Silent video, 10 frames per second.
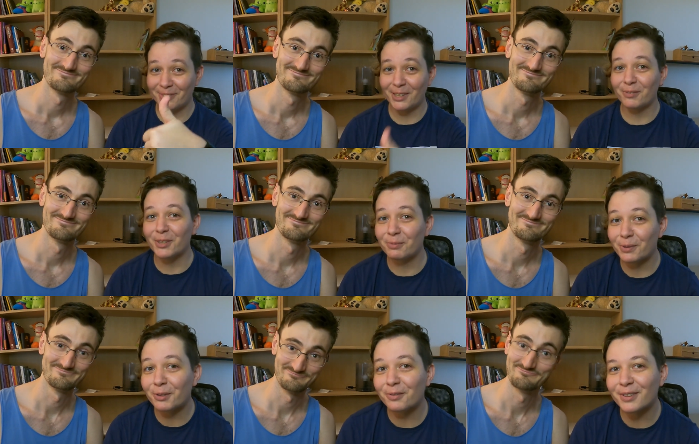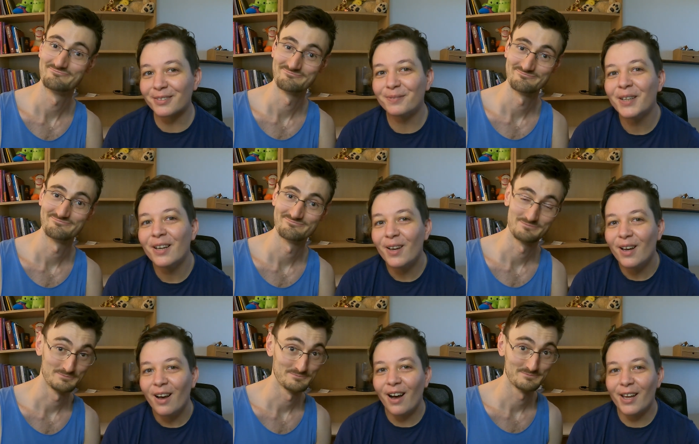Speaker 1: That was perfect.
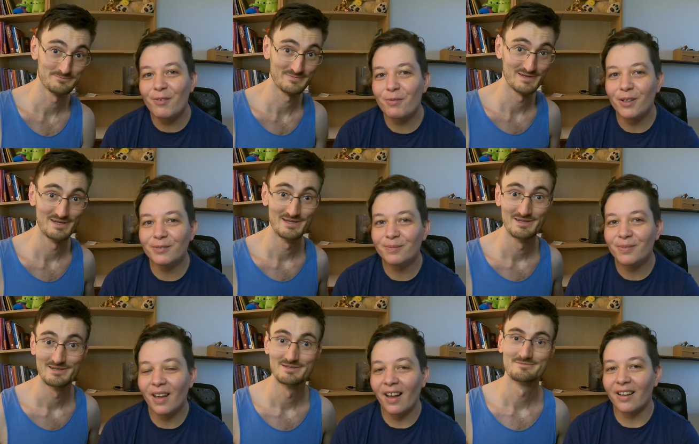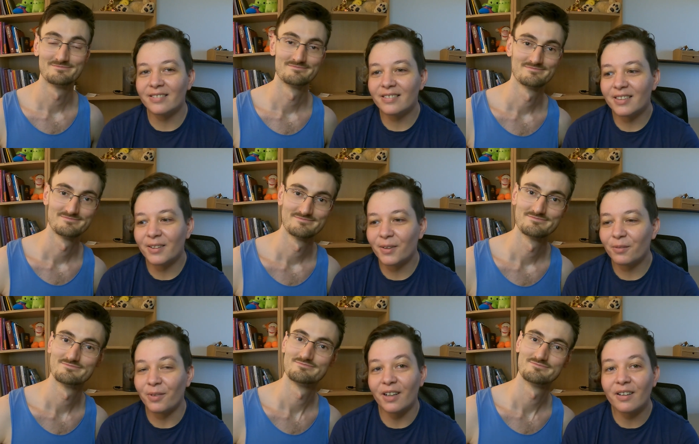Hi everyone and uh,
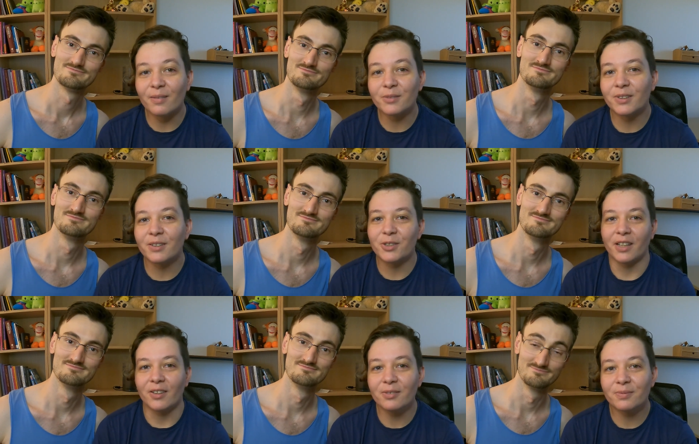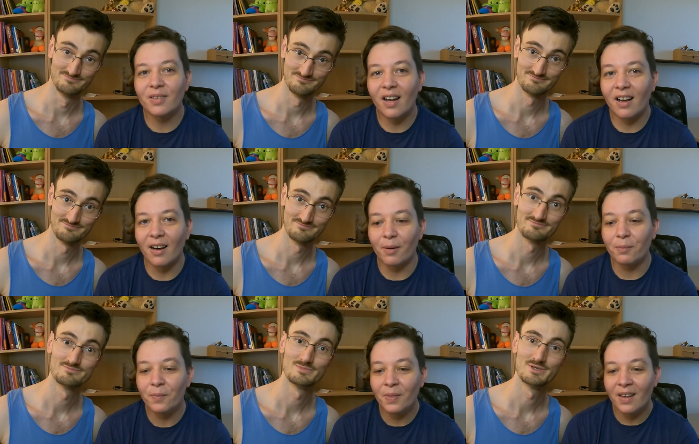welcome to the channel. Um,